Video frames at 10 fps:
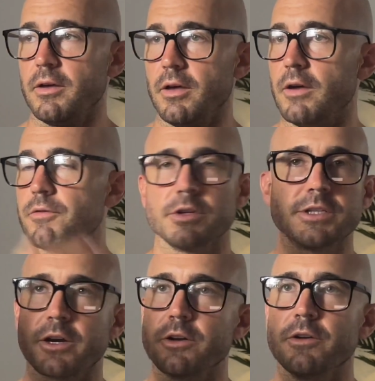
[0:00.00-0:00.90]
every
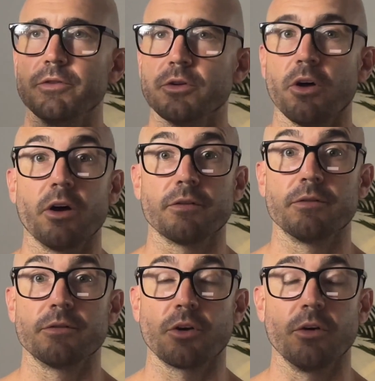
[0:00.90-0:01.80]
second of your life
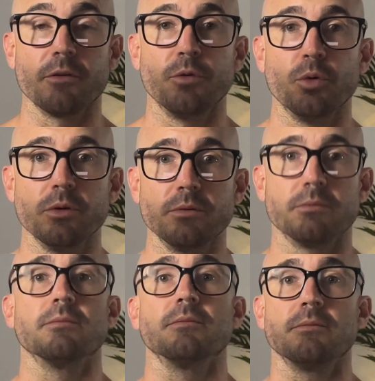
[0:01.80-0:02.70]
going forward.
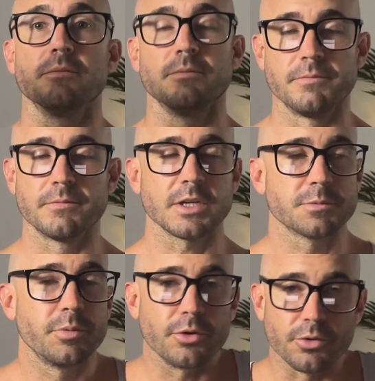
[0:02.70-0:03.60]
That's
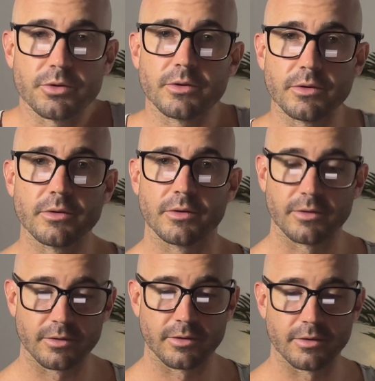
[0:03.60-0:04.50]
pretty good,
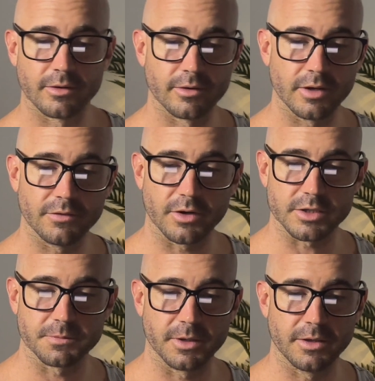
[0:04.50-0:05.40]
if you
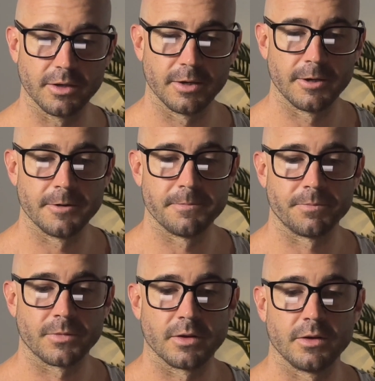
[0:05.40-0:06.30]
ask me.
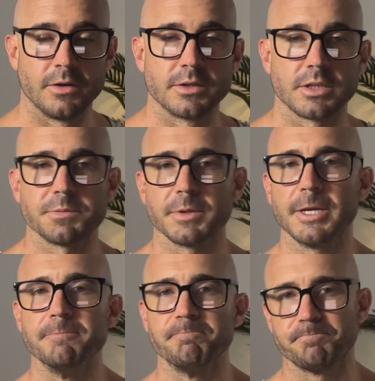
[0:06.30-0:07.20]
So let's begin.